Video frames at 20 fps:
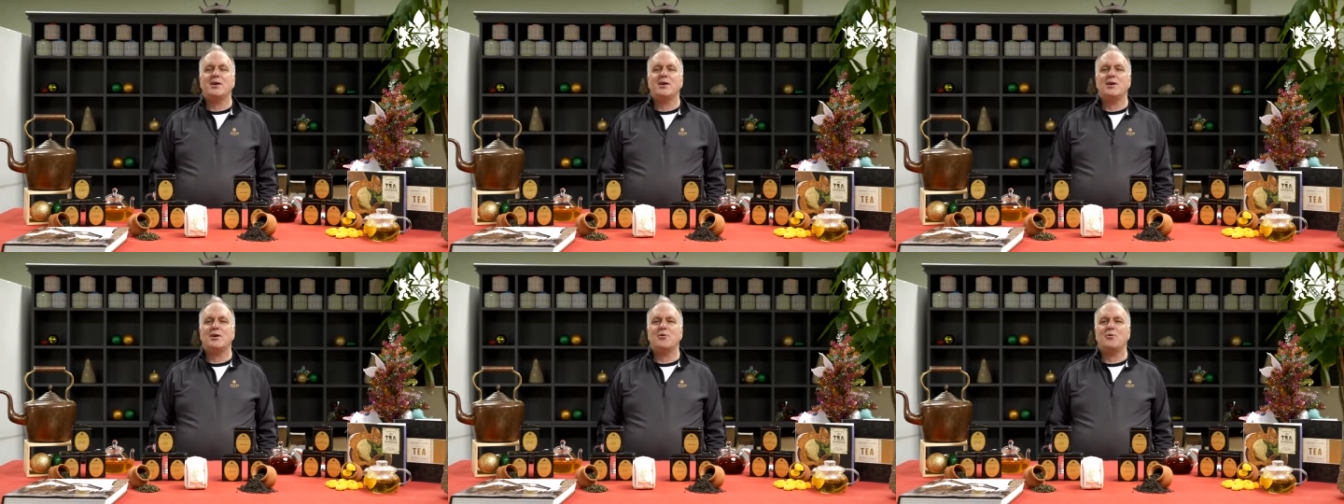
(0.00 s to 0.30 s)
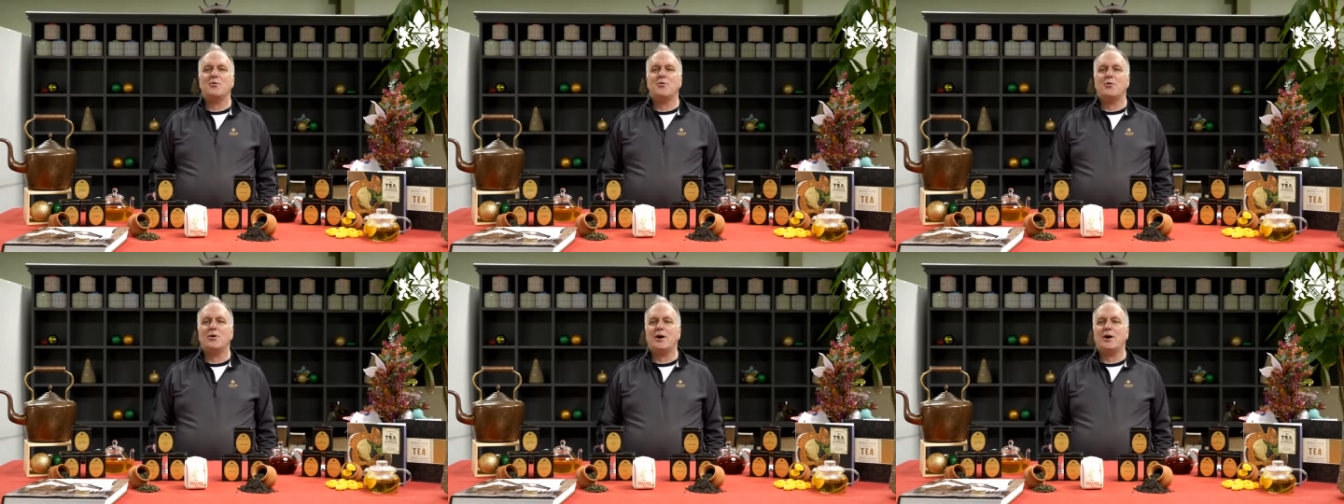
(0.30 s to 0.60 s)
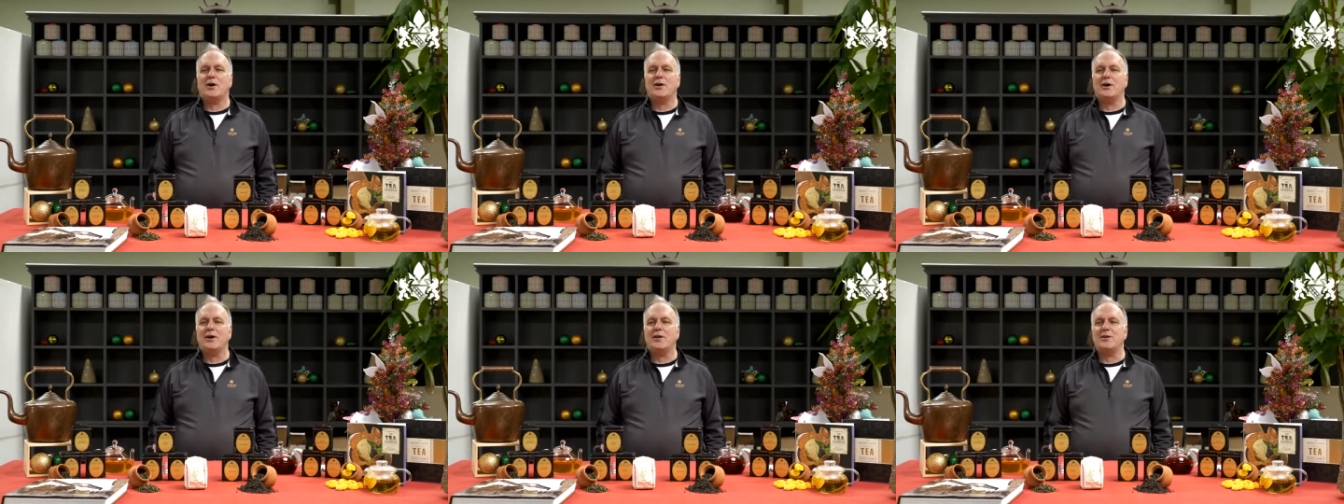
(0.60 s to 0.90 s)
All right.
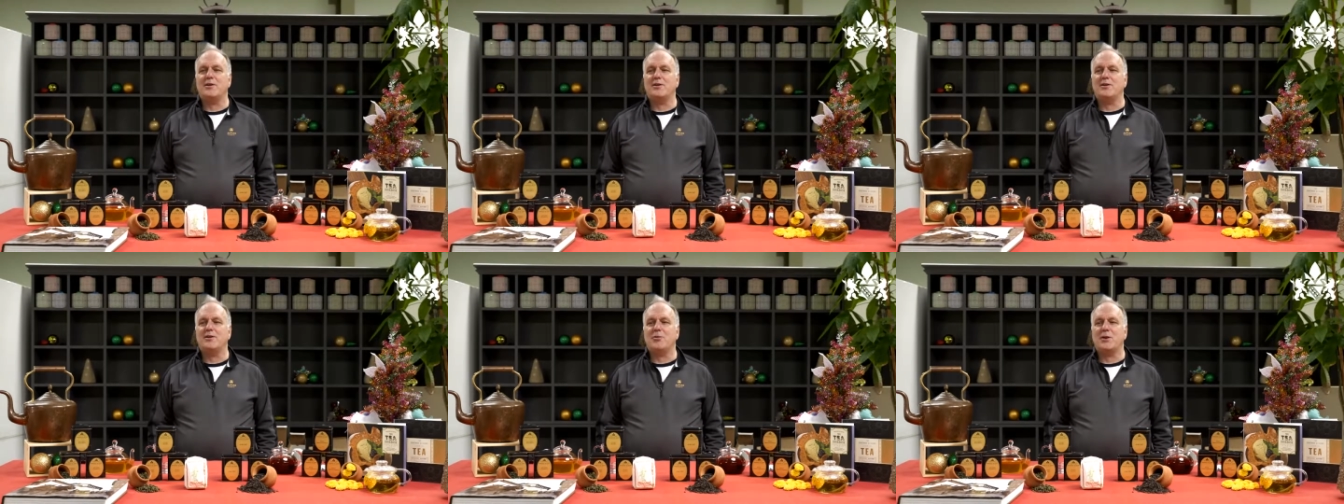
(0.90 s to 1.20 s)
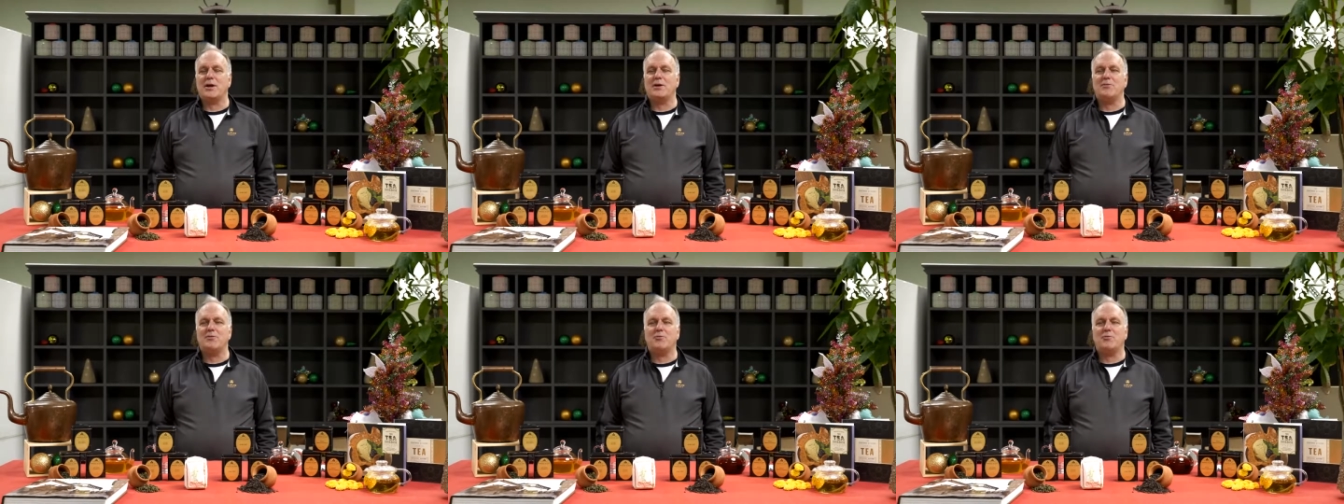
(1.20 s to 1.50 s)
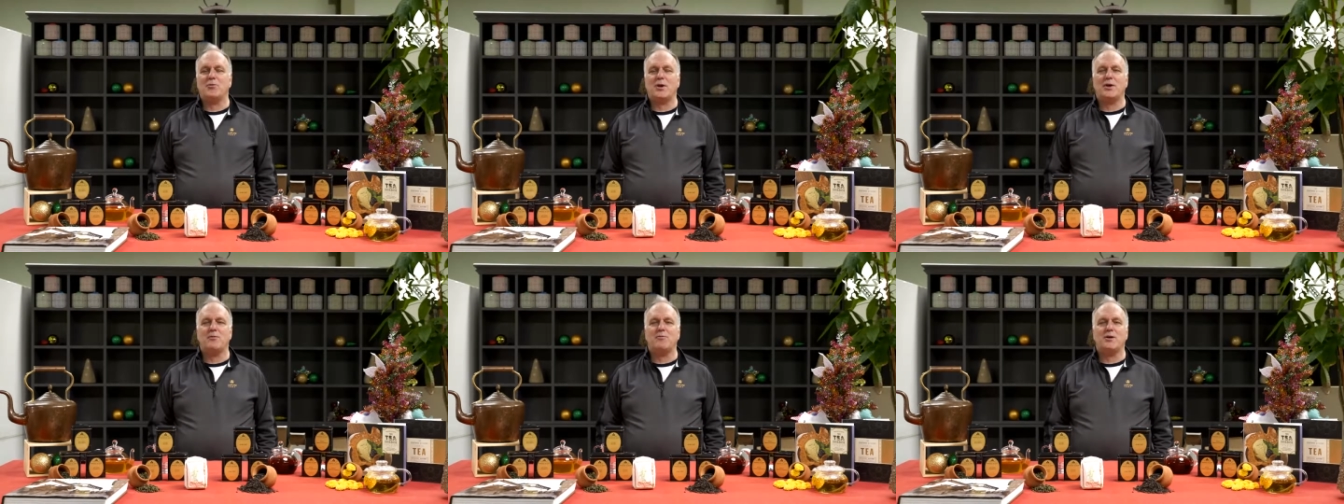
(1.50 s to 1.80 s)
We haven't waving
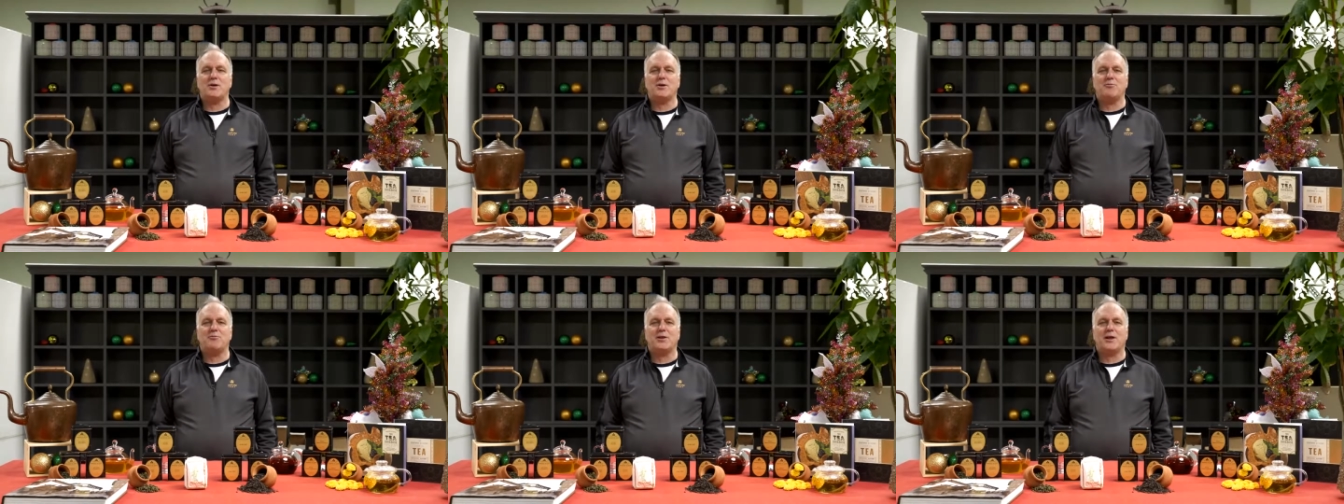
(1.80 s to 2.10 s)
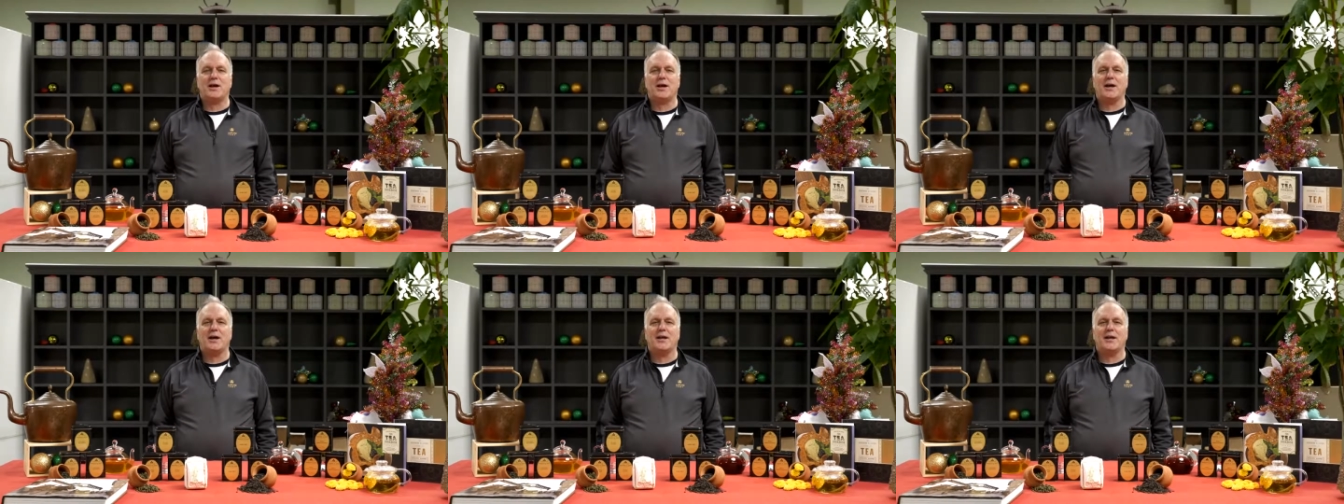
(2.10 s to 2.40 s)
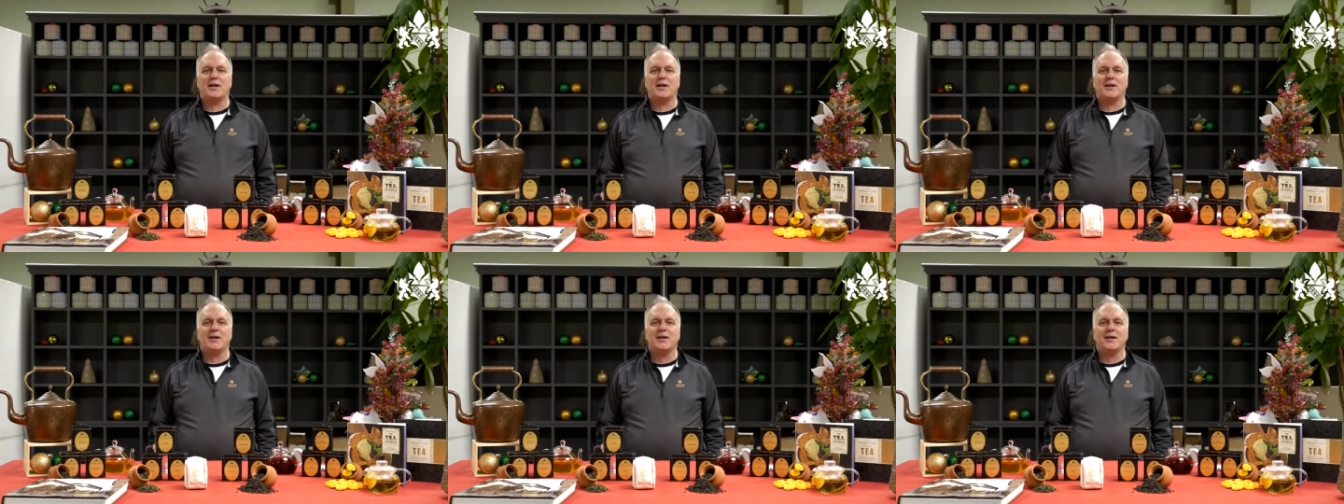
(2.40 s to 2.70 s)
a flag,
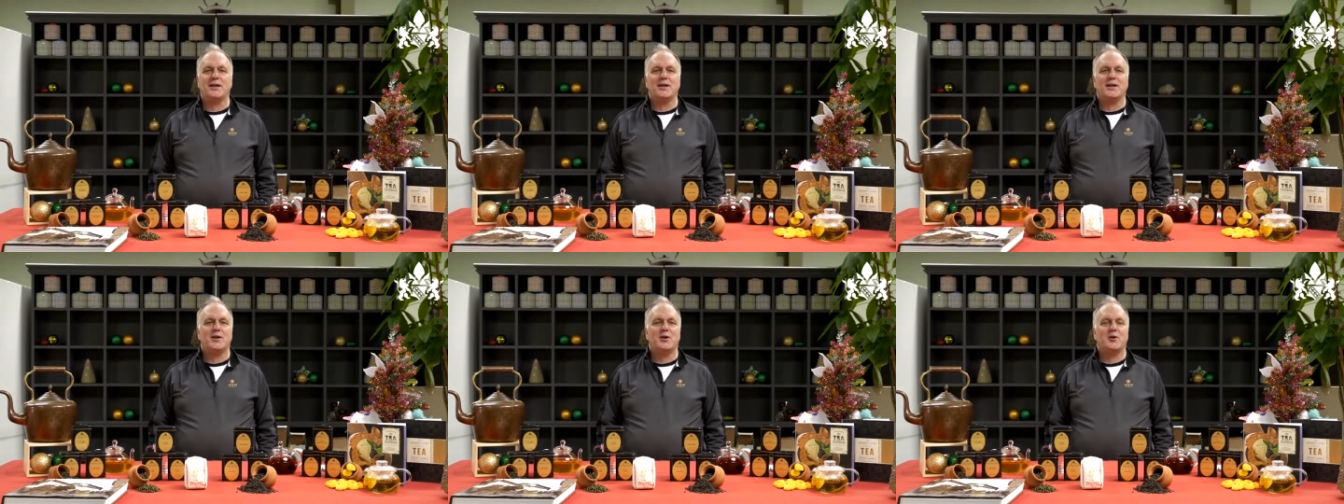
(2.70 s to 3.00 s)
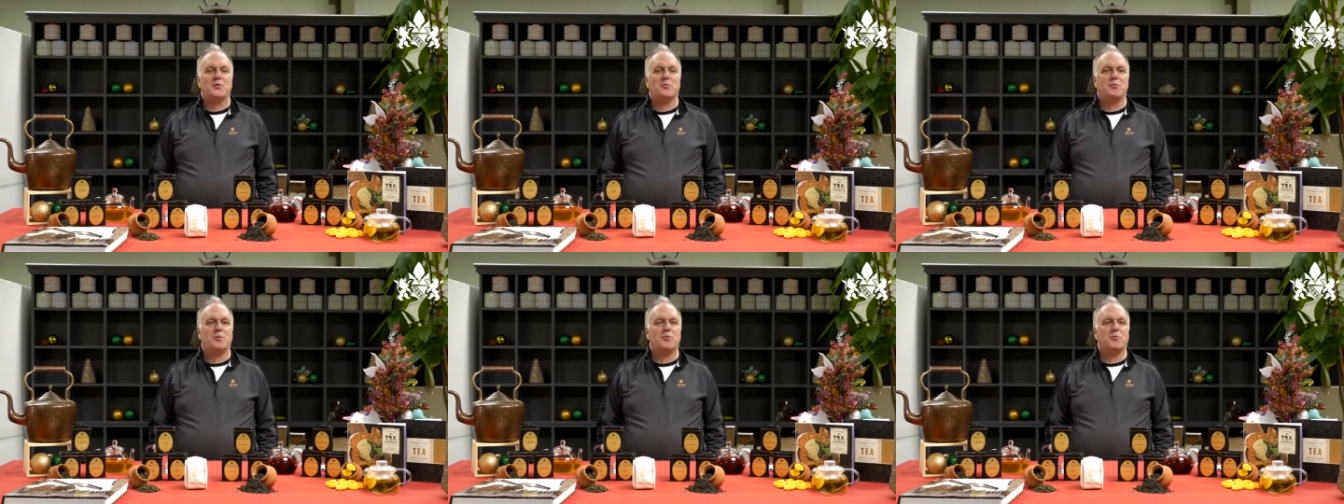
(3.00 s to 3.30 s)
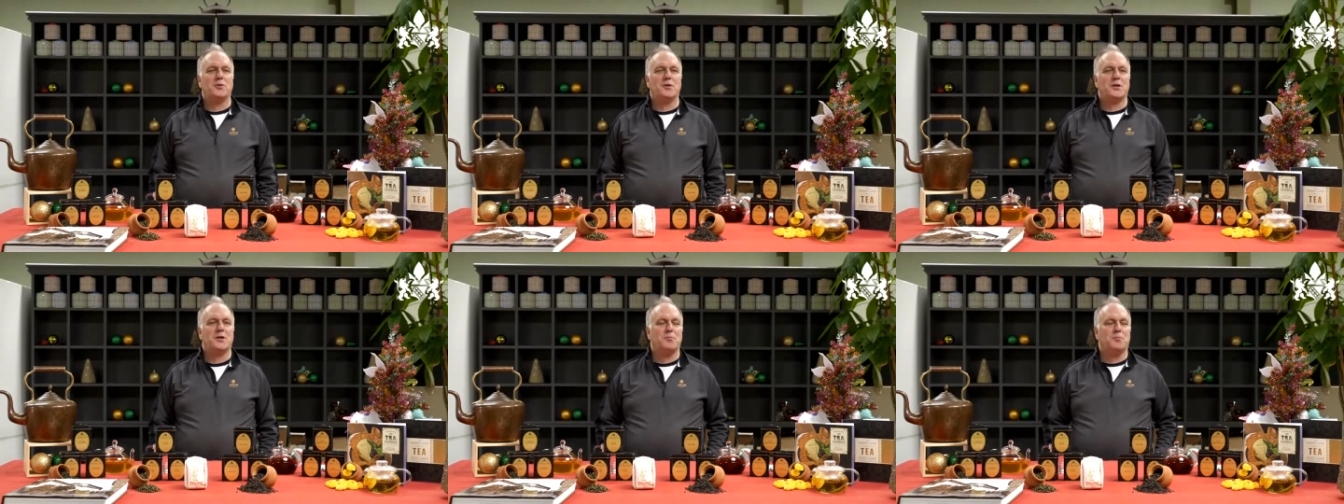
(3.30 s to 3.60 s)
but within a
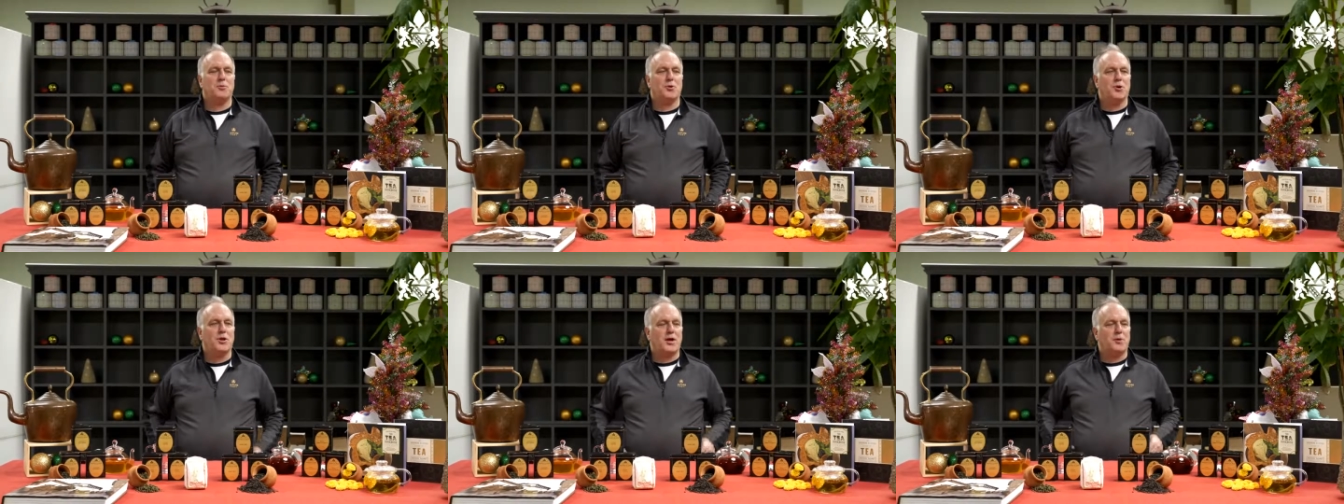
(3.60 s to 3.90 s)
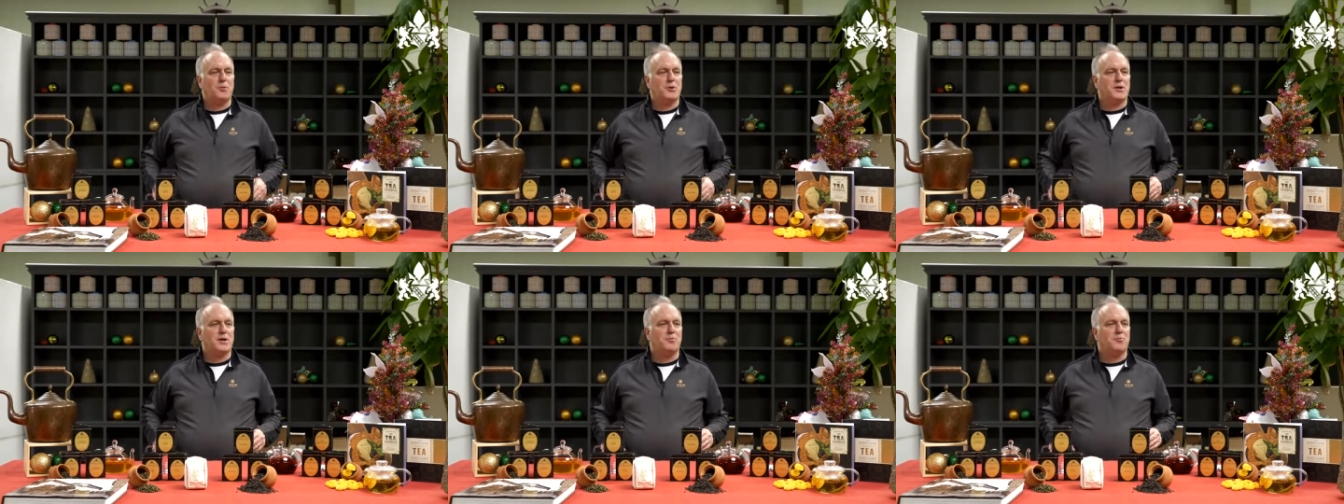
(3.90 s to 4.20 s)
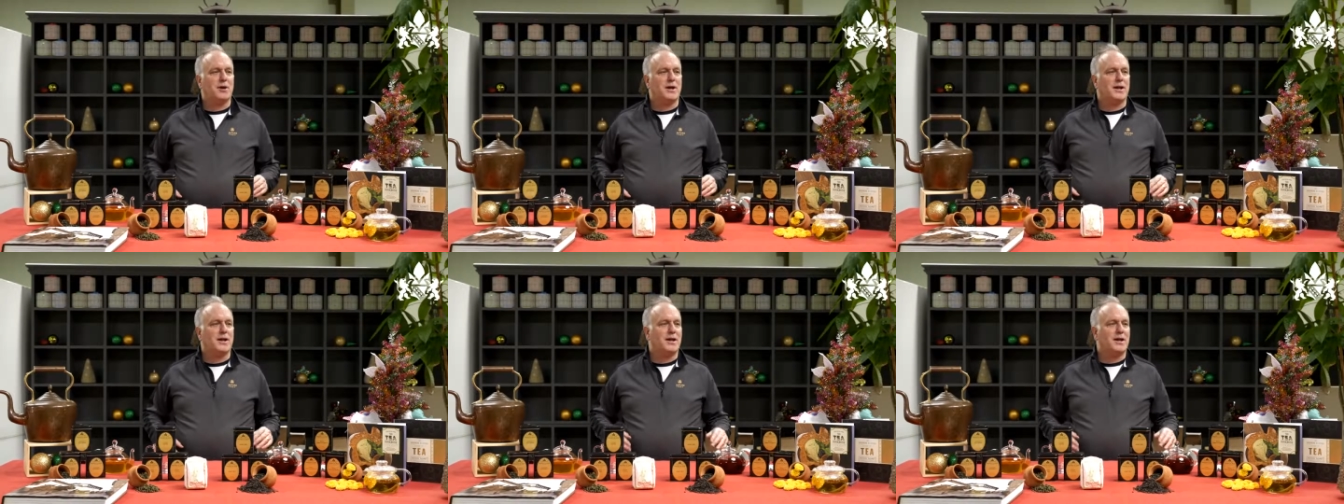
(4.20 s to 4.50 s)
bull, I would come right at
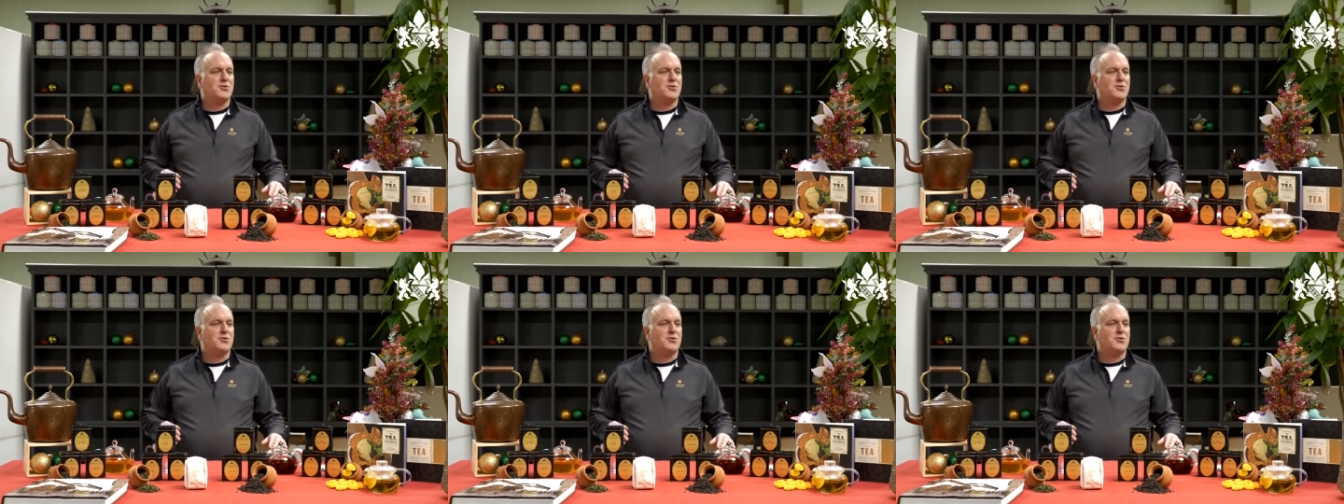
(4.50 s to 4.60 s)
you.